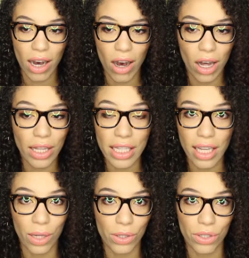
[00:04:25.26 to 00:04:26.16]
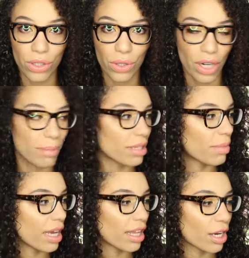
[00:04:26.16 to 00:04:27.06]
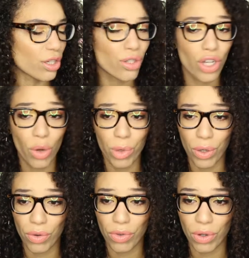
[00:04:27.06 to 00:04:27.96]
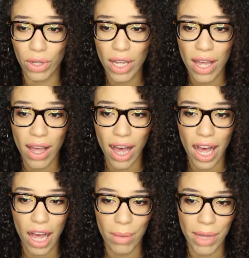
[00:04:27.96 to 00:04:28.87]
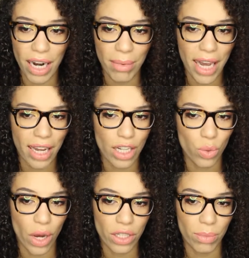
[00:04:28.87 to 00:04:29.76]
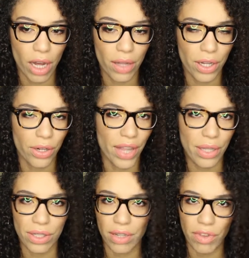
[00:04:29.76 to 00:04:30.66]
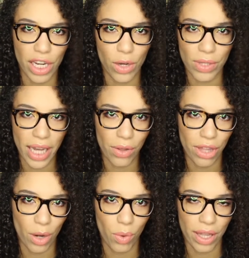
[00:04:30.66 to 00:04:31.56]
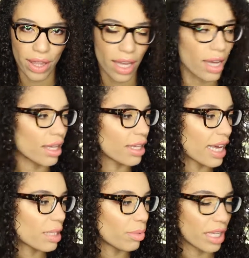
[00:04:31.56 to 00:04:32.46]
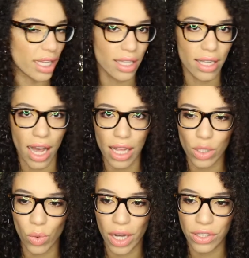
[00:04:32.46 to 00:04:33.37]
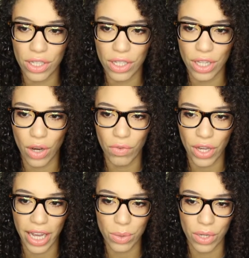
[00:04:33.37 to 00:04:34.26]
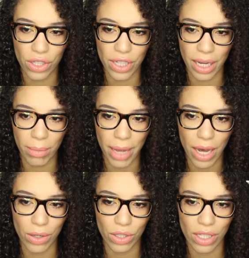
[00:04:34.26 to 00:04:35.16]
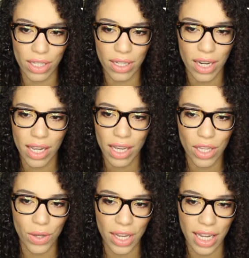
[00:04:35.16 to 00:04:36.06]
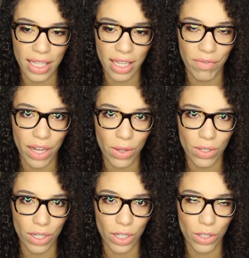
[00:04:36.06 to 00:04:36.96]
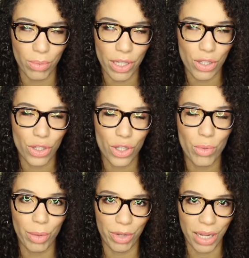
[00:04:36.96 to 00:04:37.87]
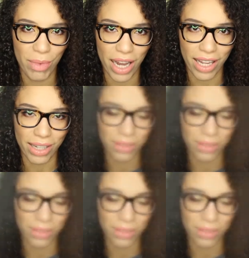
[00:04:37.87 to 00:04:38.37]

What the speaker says: all these colors just scream to me, and they are so beautiful. And I'm not going to swatch them all. There are thousands of videos out there with the Yes Please swatches, so if you guys want to check them out, you can easily find those on YouTube. It's super pretty palette.